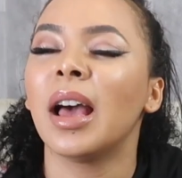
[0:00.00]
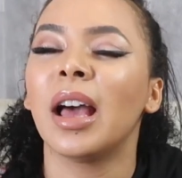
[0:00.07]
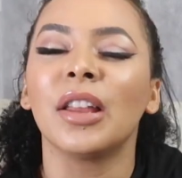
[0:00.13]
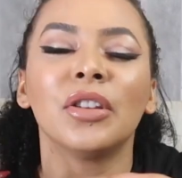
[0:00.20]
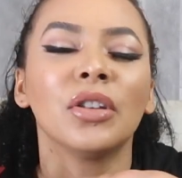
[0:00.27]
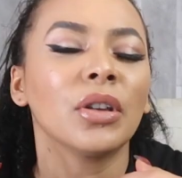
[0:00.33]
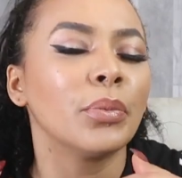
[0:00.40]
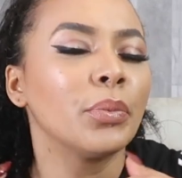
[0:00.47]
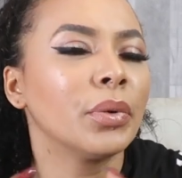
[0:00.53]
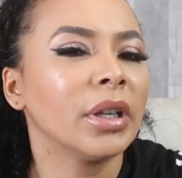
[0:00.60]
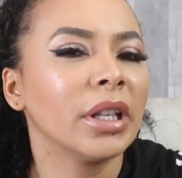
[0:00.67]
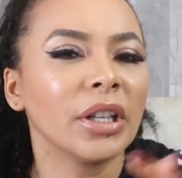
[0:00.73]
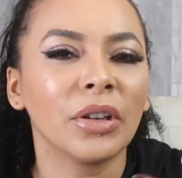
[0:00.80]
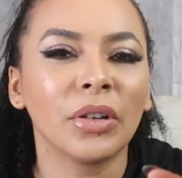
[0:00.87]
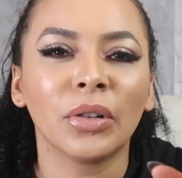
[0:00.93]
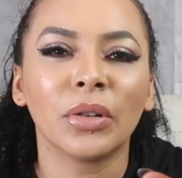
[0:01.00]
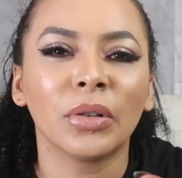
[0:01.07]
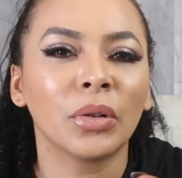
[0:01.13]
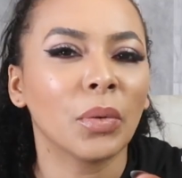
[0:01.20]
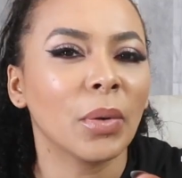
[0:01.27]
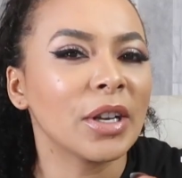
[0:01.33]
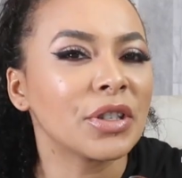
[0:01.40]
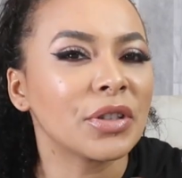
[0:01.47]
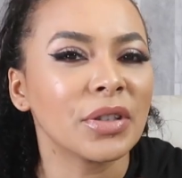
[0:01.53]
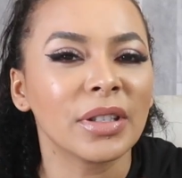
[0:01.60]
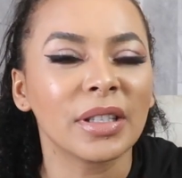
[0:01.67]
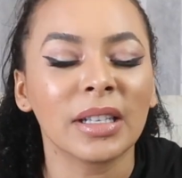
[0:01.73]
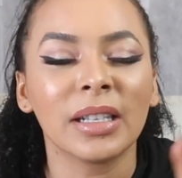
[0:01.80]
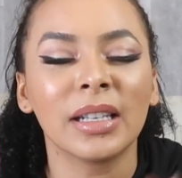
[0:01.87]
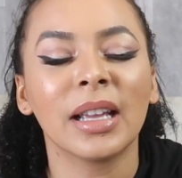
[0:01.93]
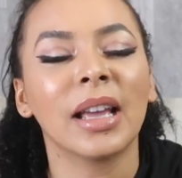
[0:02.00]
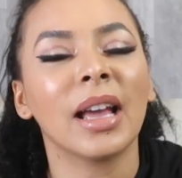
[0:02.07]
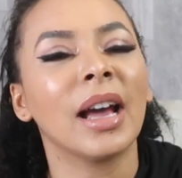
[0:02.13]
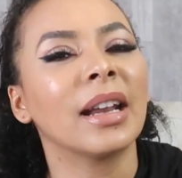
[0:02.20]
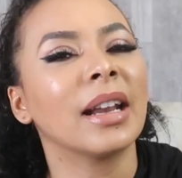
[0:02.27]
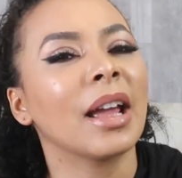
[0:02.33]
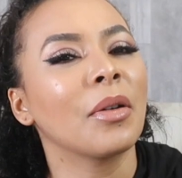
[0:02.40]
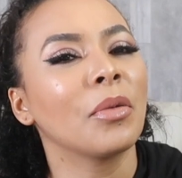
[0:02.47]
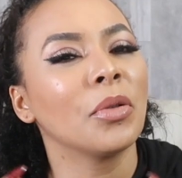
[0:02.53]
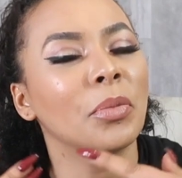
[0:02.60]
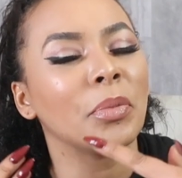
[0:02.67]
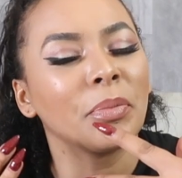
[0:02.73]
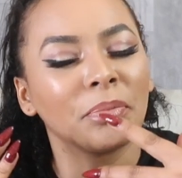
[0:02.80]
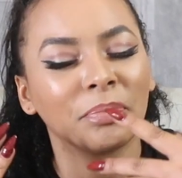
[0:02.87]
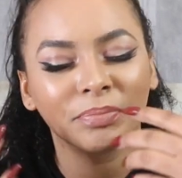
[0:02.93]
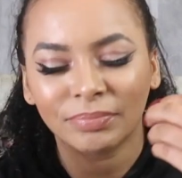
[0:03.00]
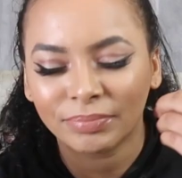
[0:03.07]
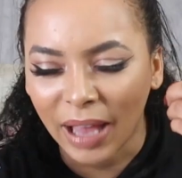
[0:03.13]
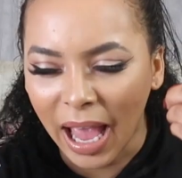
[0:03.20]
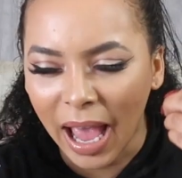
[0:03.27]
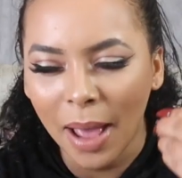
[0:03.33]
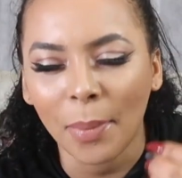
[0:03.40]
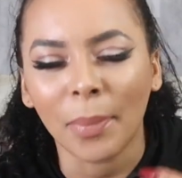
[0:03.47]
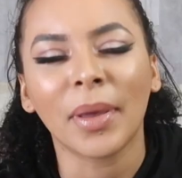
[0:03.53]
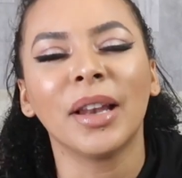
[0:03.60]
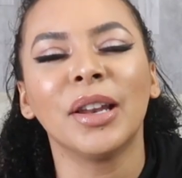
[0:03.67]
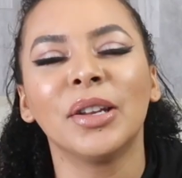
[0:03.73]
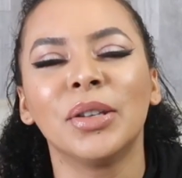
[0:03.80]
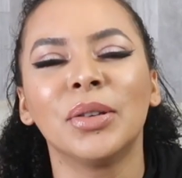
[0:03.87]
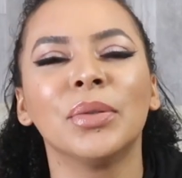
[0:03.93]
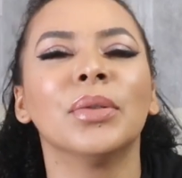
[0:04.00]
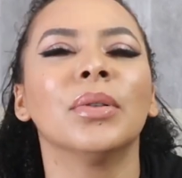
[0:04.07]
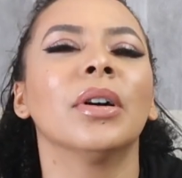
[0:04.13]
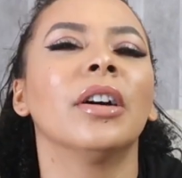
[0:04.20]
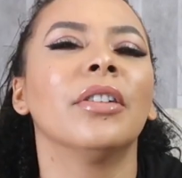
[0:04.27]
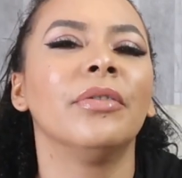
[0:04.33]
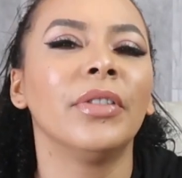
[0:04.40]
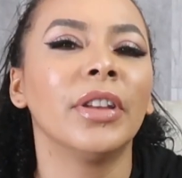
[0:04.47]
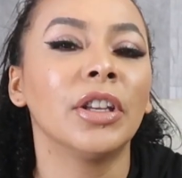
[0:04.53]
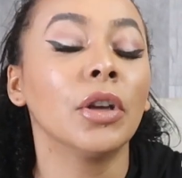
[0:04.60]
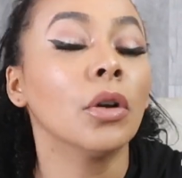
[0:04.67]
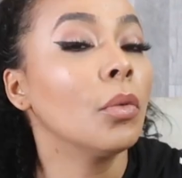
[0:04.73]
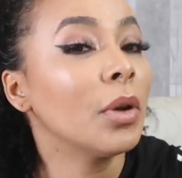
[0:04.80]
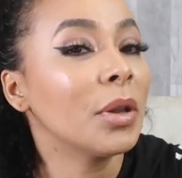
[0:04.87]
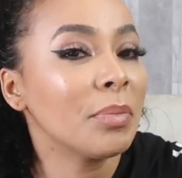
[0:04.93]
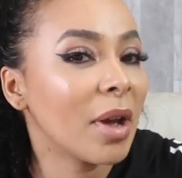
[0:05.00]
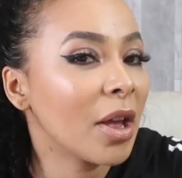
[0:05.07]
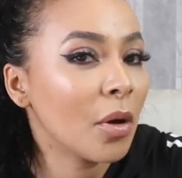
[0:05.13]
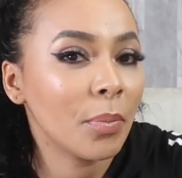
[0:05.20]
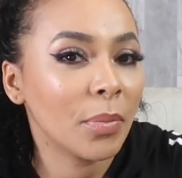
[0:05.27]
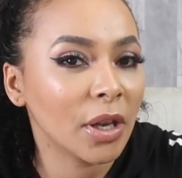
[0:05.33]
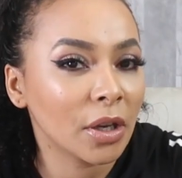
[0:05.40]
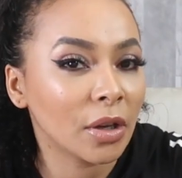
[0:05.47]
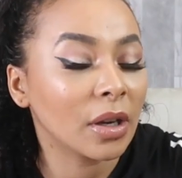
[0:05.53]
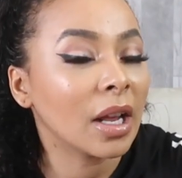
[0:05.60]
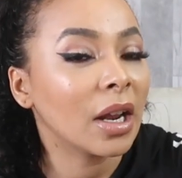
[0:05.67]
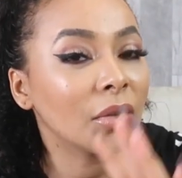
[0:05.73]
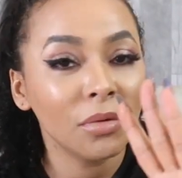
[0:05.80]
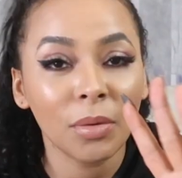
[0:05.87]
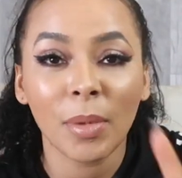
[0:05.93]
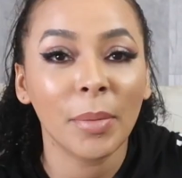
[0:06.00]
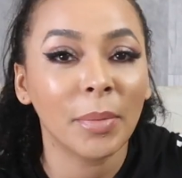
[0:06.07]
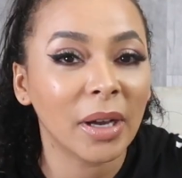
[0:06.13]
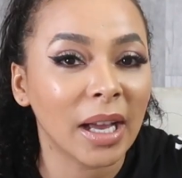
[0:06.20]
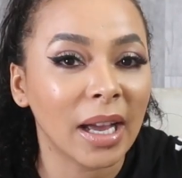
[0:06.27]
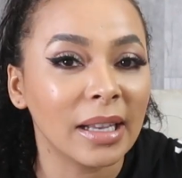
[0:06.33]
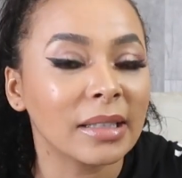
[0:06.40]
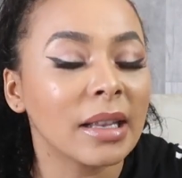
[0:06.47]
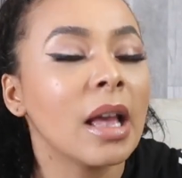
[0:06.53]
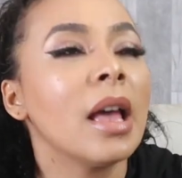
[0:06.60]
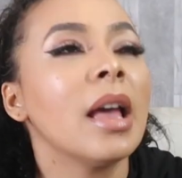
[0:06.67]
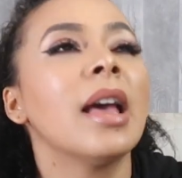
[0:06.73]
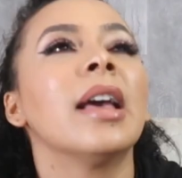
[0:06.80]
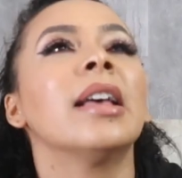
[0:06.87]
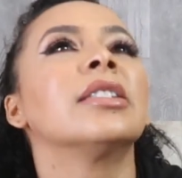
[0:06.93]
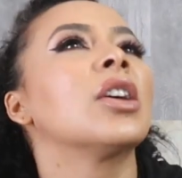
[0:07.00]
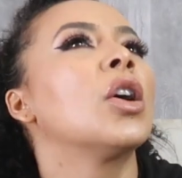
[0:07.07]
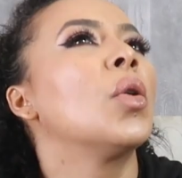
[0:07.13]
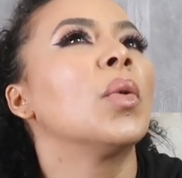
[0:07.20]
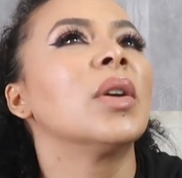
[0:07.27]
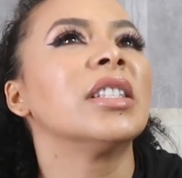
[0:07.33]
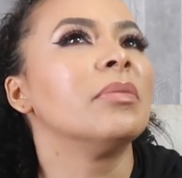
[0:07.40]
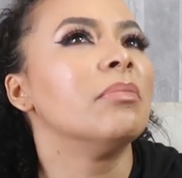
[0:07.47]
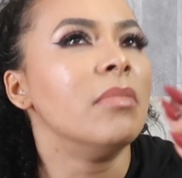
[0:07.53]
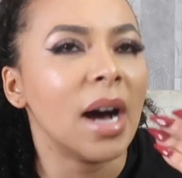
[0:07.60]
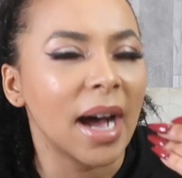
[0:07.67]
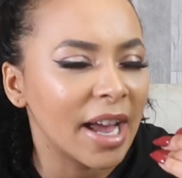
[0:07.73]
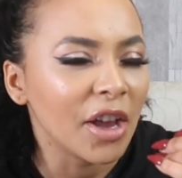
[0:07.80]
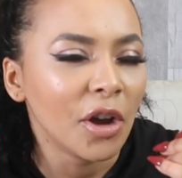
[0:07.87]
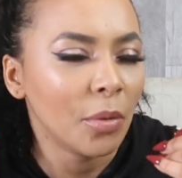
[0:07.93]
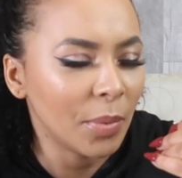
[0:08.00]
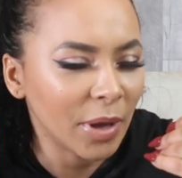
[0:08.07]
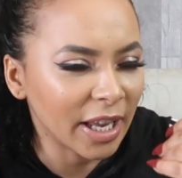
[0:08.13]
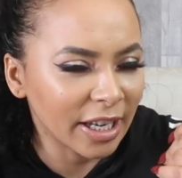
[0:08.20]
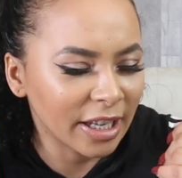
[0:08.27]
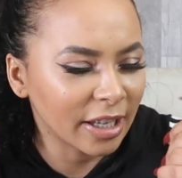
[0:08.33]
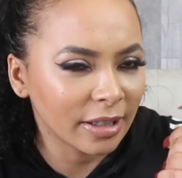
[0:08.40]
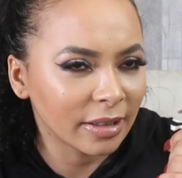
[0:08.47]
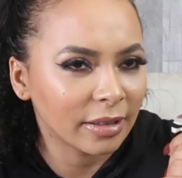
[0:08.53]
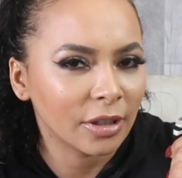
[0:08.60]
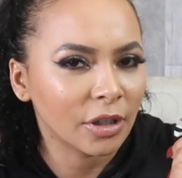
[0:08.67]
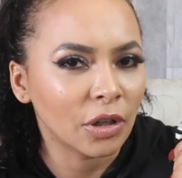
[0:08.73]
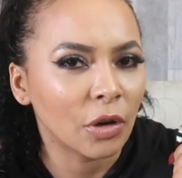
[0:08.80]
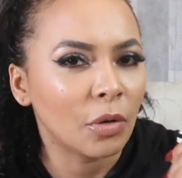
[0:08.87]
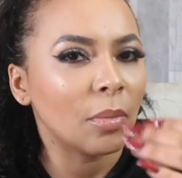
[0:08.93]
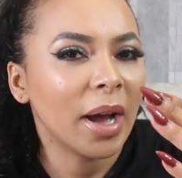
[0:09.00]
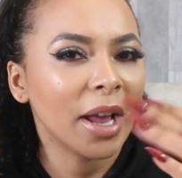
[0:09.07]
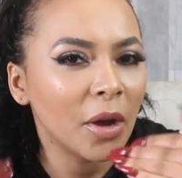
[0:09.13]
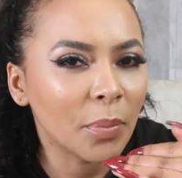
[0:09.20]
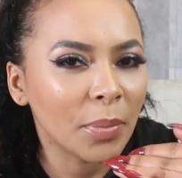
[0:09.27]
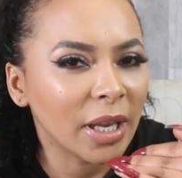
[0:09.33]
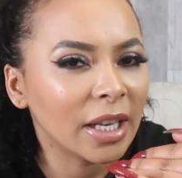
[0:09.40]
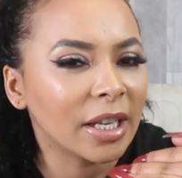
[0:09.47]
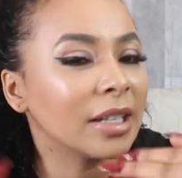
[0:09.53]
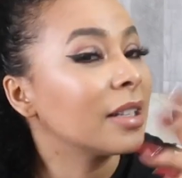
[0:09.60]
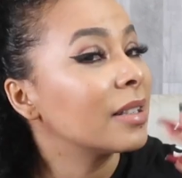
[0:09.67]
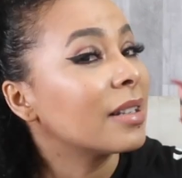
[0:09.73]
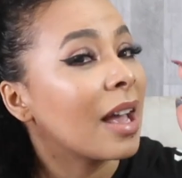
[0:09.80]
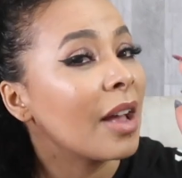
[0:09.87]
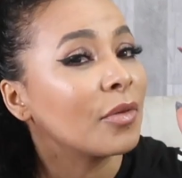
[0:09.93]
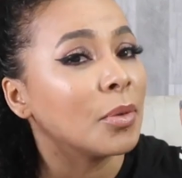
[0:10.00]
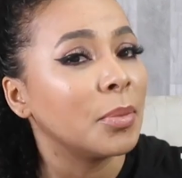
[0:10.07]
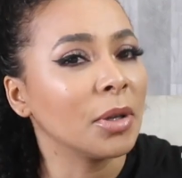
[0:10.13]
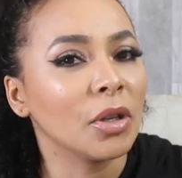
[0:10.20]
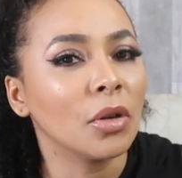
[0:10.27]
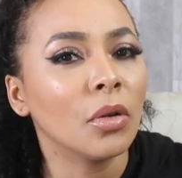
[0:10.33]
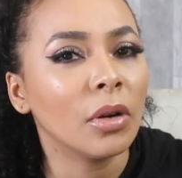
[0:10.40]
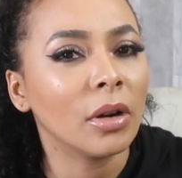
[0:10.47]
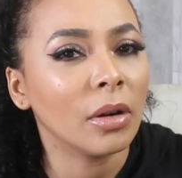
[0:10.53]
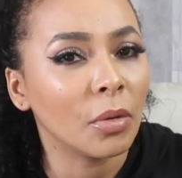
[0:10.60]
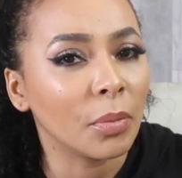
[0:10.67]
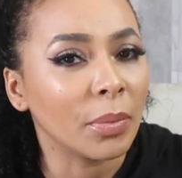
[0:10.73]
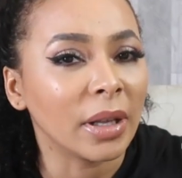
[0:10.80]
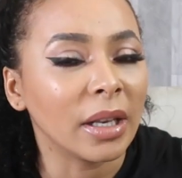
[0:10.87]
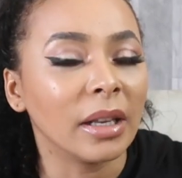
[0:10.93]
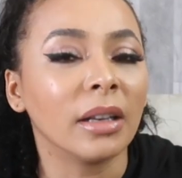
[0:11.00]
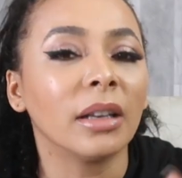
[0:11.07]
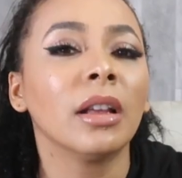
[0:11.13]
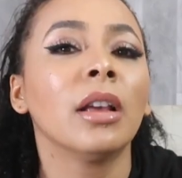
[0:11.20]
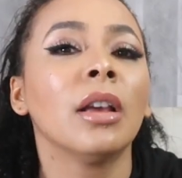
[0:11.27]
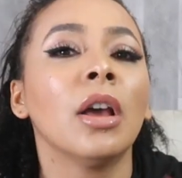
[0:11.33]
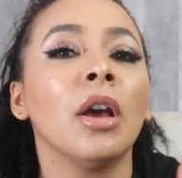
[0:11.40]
And you can put in your questions in there, and I will happily do a video with my opinion. And remember, guys, it's always my opinion. You know, my opinion doesn't have to be your opinion.